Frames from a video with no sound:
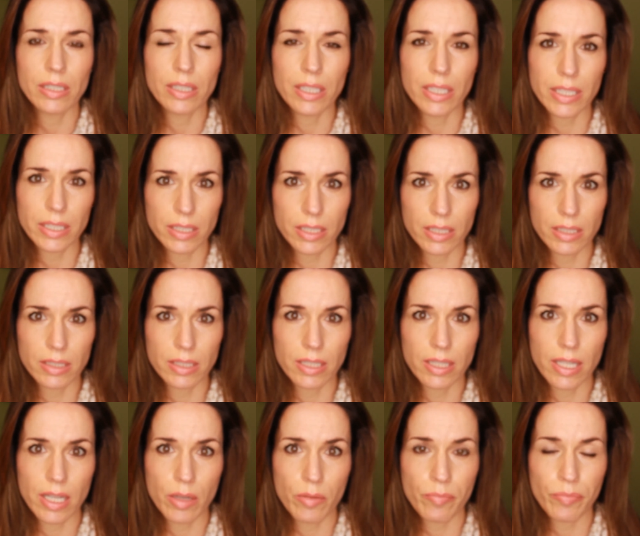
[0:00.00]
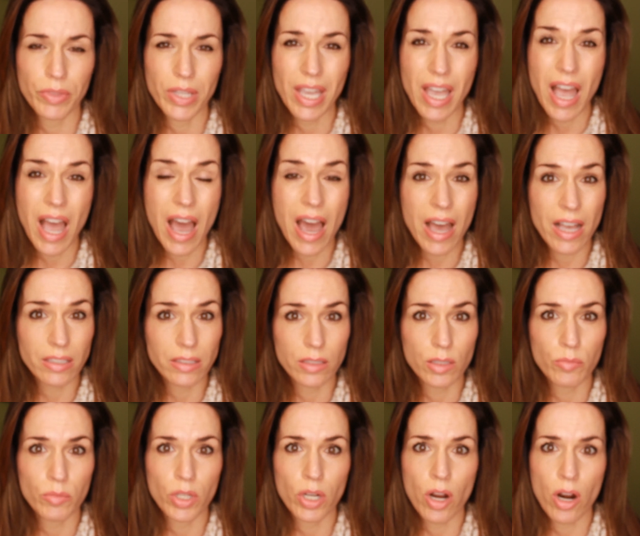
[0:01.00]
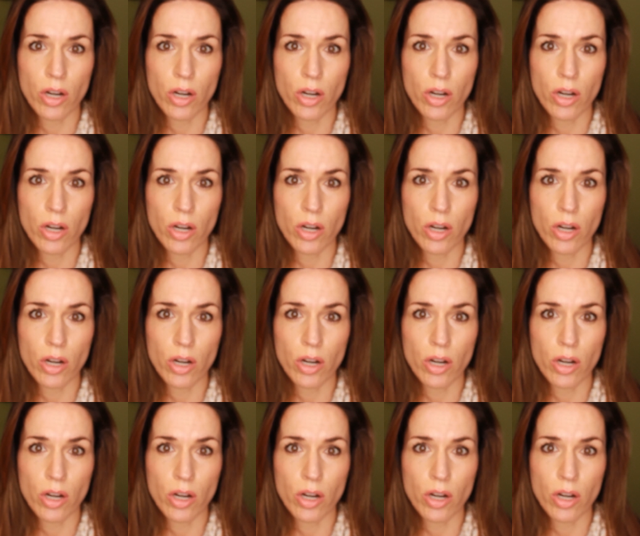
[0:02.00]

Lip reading: listen to them, ask them the